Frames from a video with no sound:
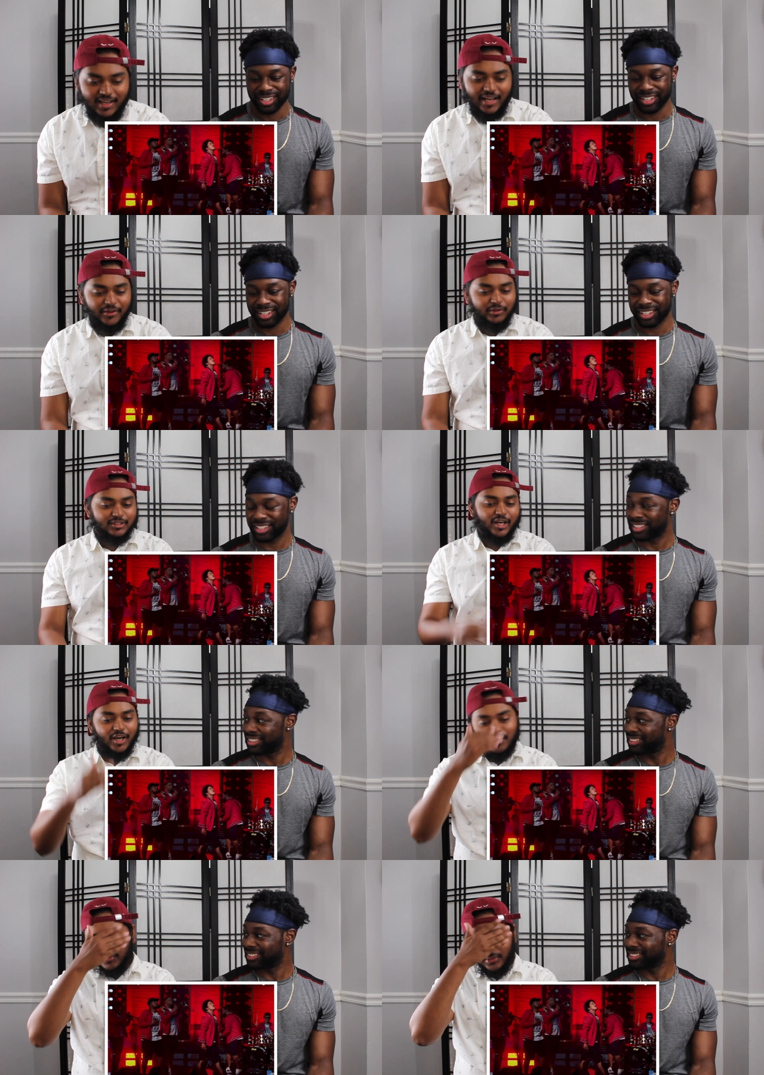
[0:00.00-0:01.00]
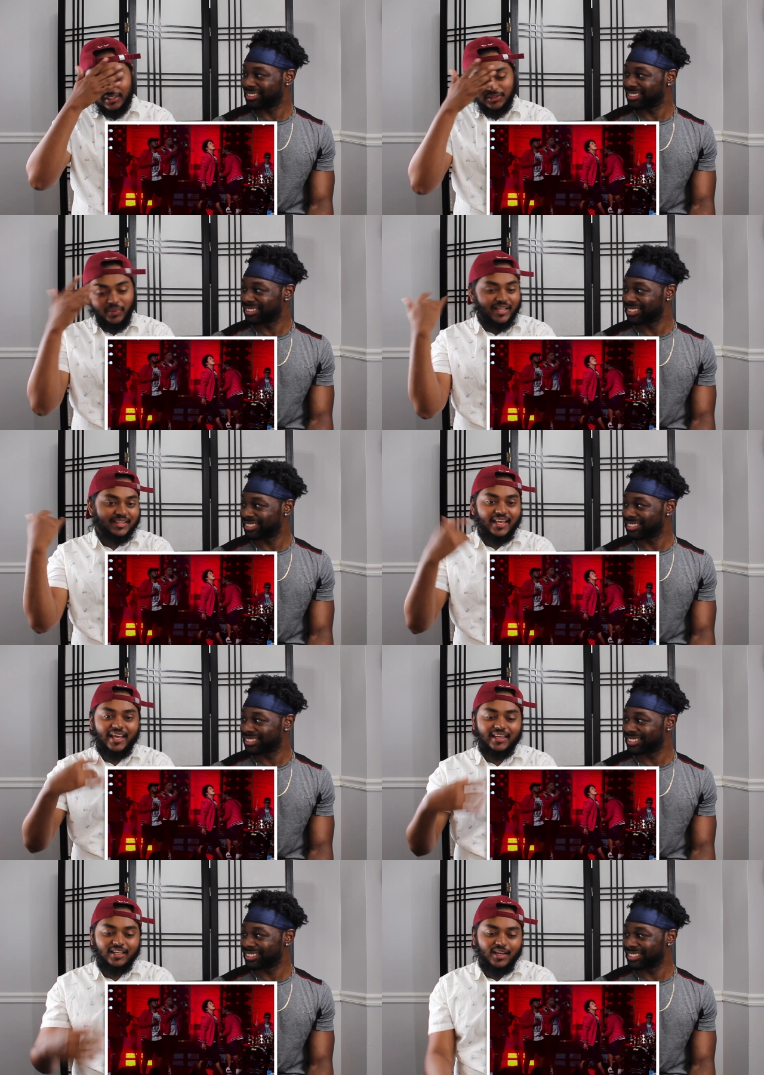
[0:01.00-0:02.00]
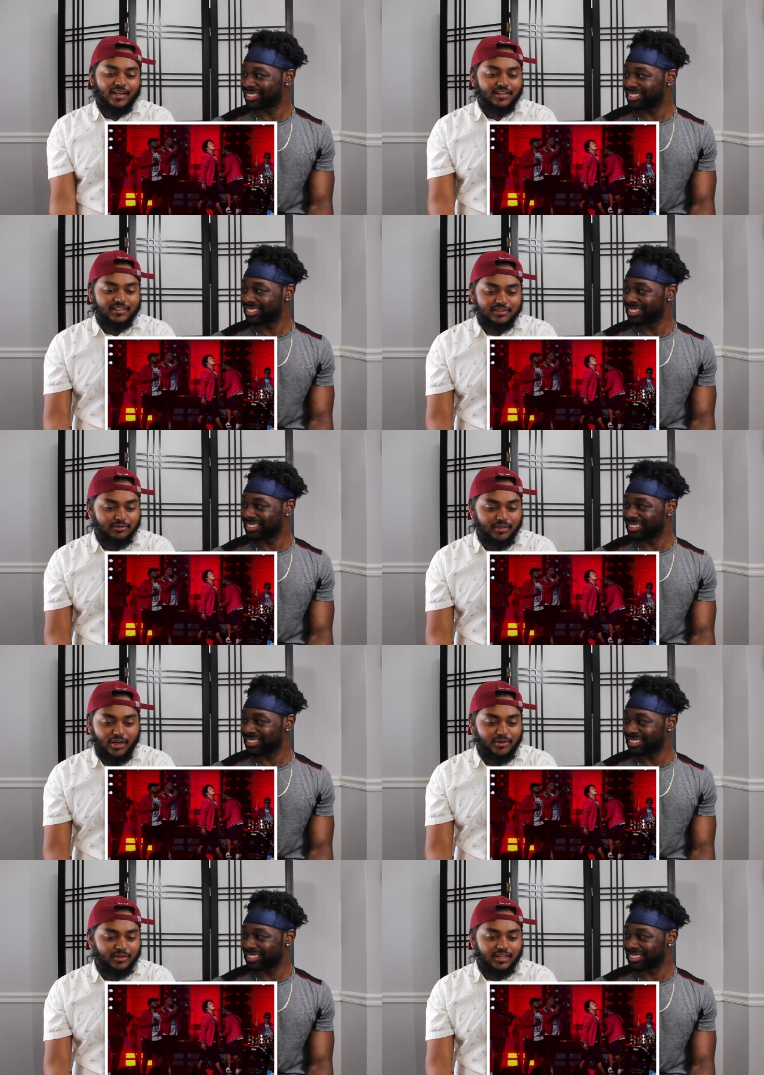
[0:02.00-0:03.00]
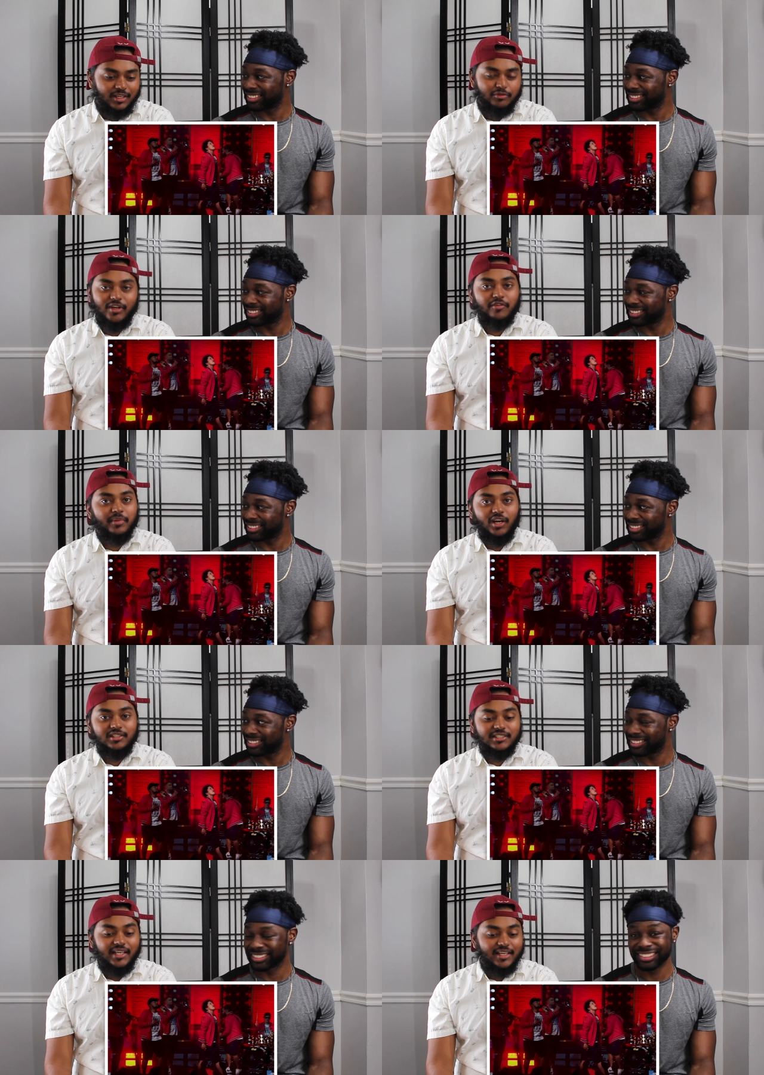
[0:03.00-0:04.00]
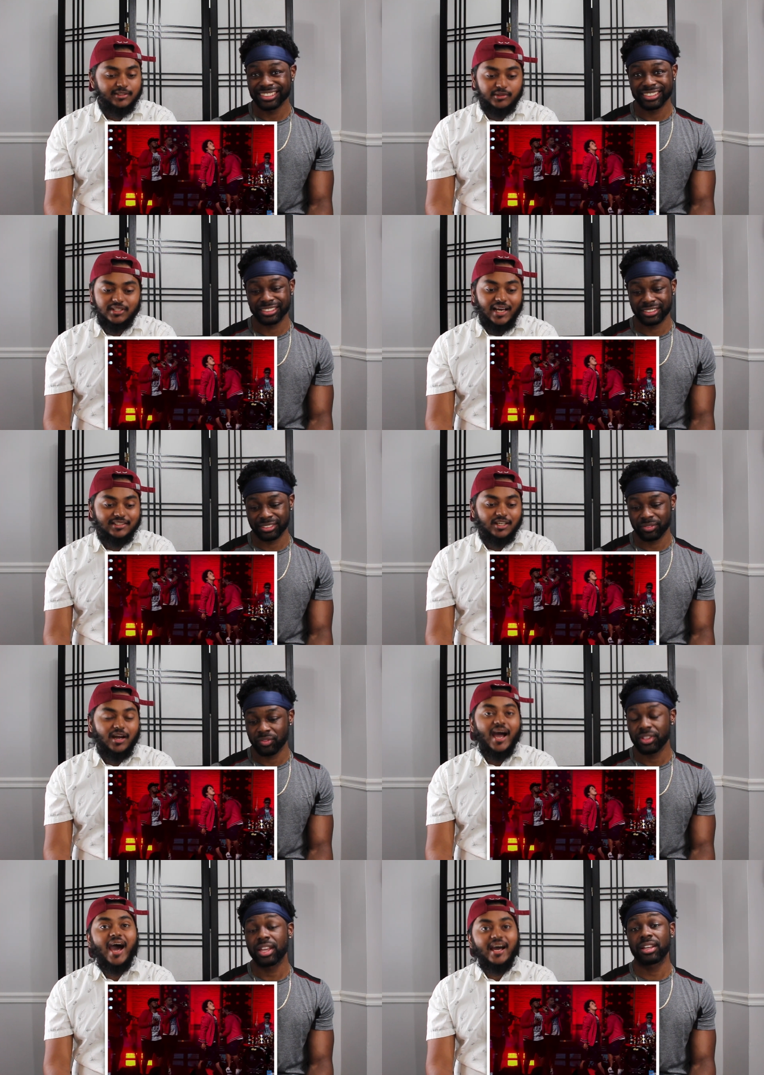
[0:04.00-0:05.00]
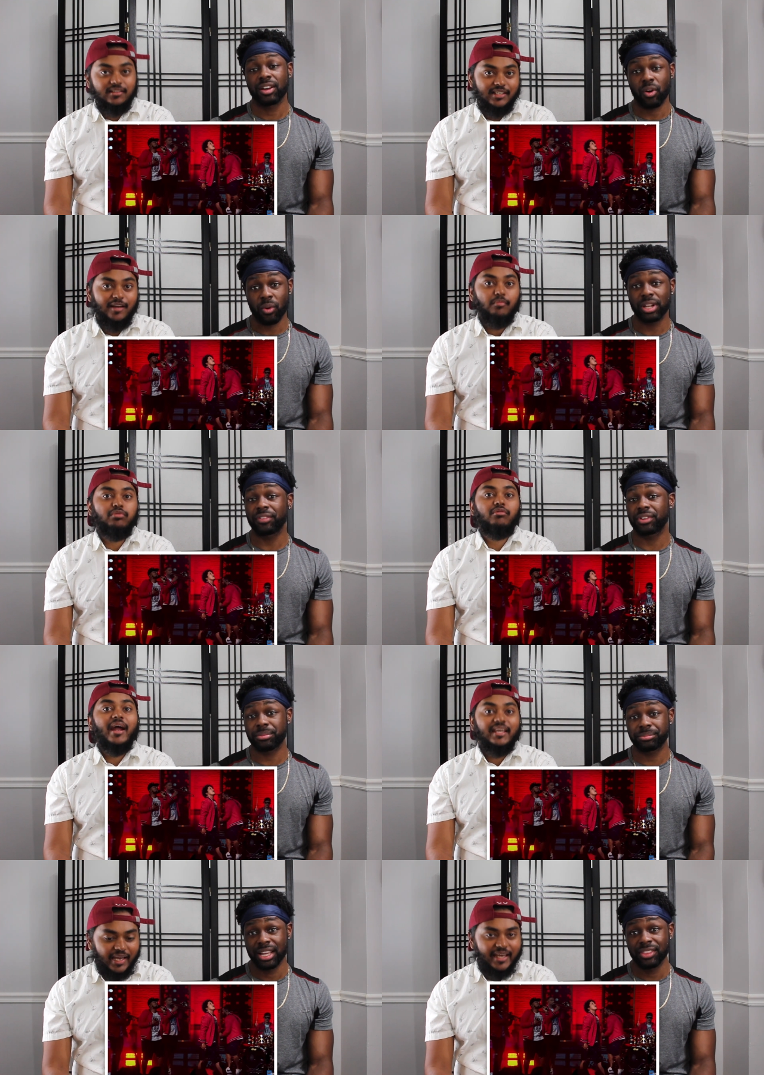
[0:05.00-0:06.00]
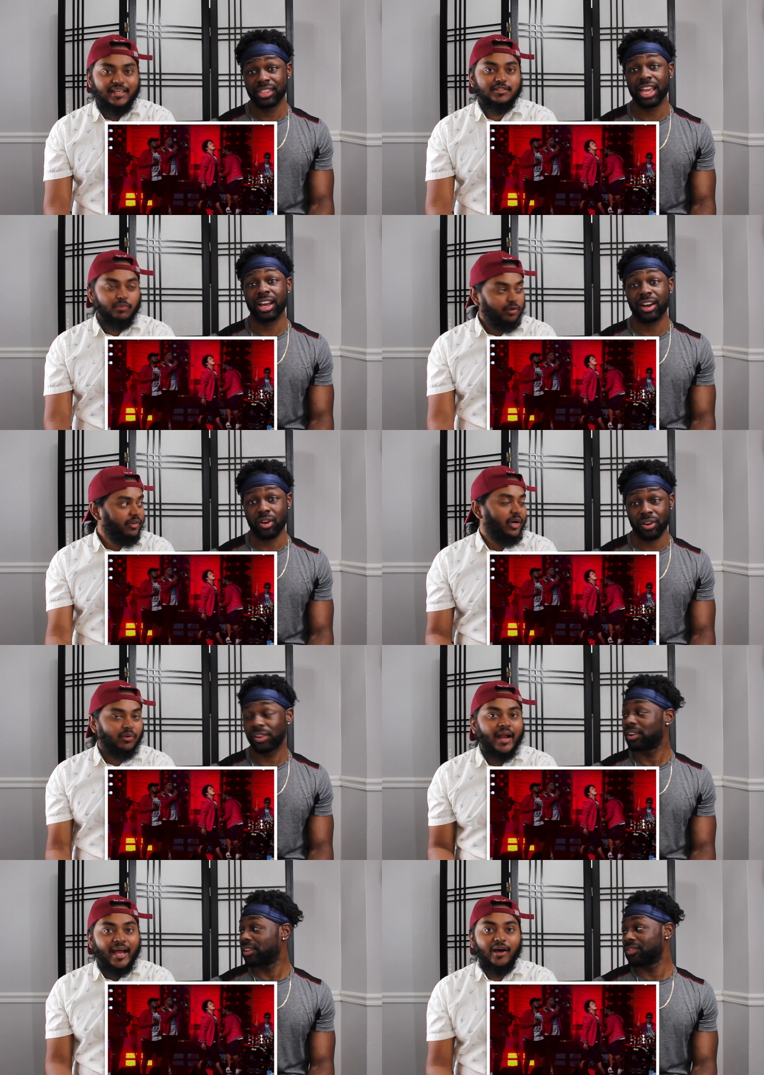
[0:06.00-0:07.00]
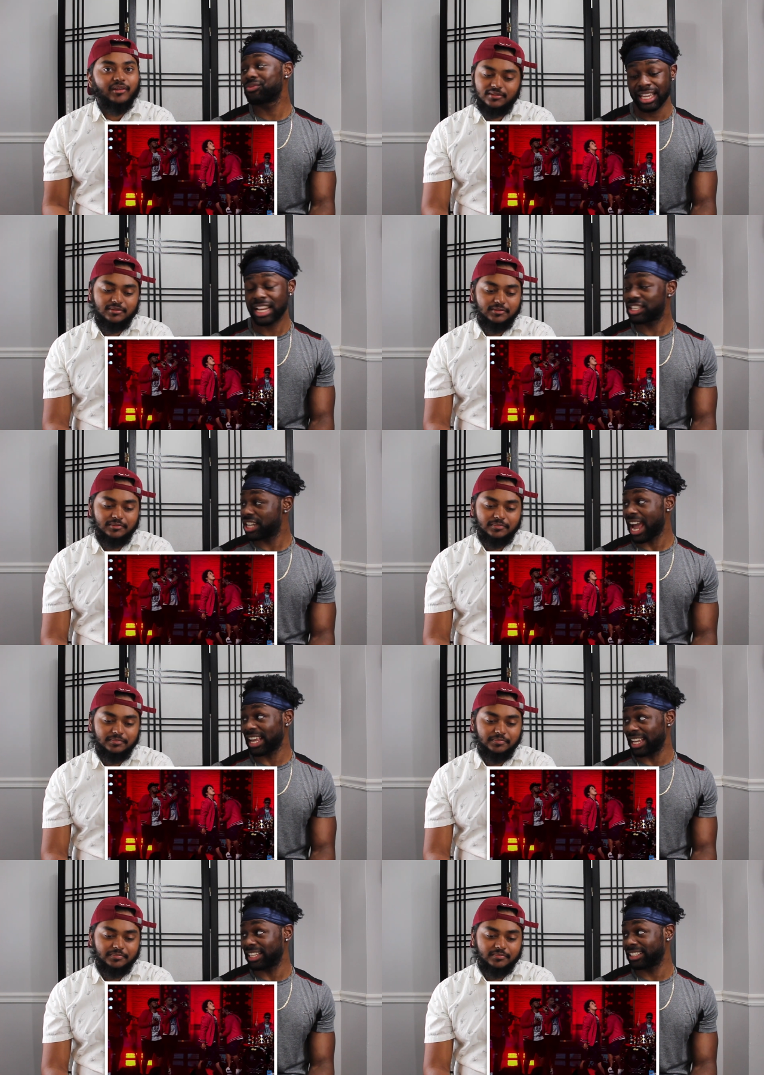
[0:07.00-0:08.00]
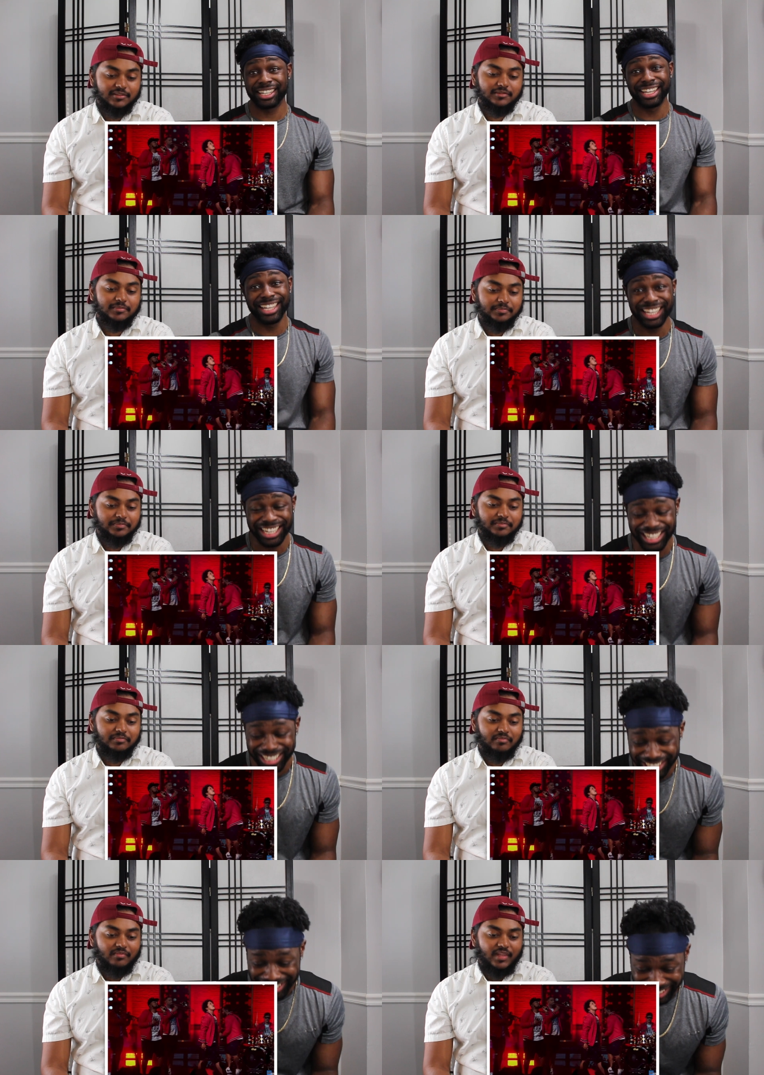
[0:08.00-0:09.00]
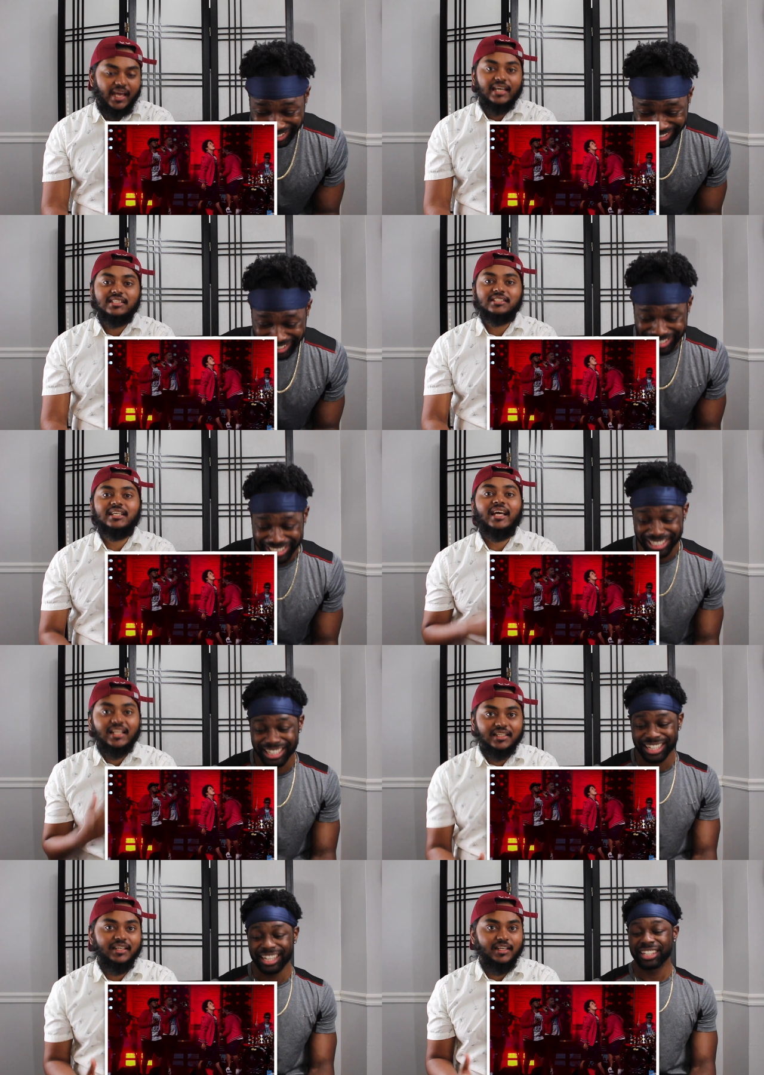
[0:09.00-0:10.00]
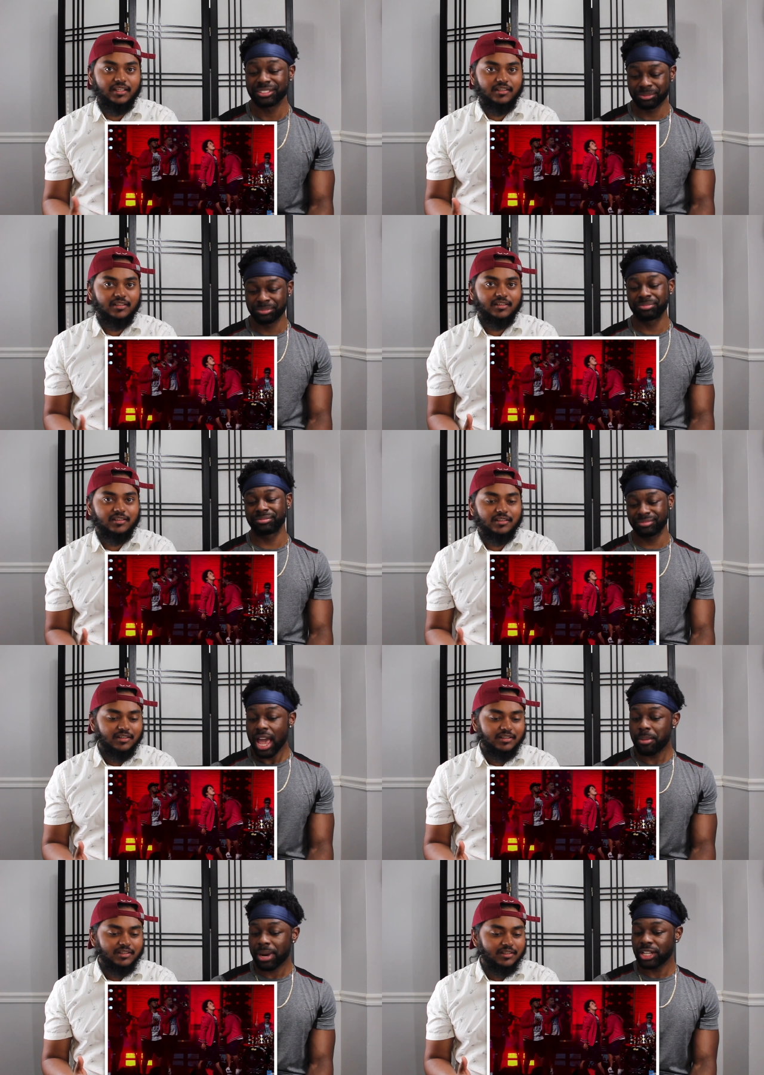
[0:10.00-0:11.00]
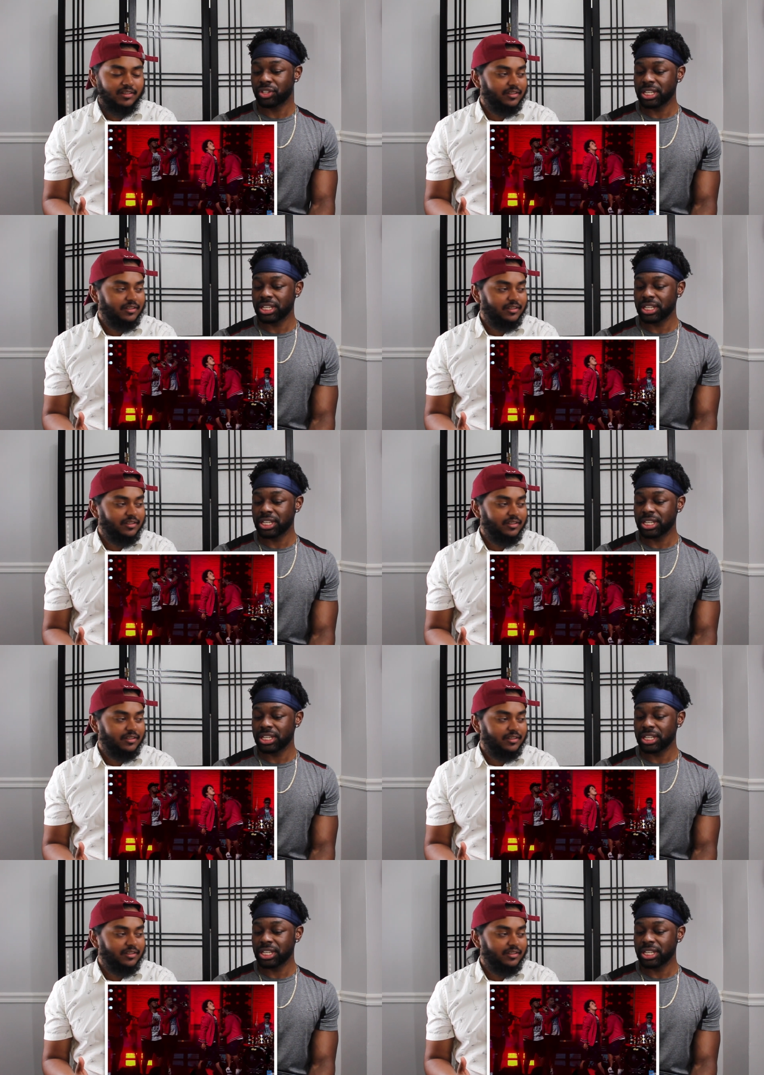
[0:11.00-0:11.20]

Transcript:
Speaker 1: I know you saw him do the sweat thing. You know, if you've never been on stage, those lights are hot
Speaker 2: and bright. And he's yeah. moving around. In a jacket.
Speaker 1: And he's killing it.
Speaker 2: Mm-hmm.
Speaker 1: And mind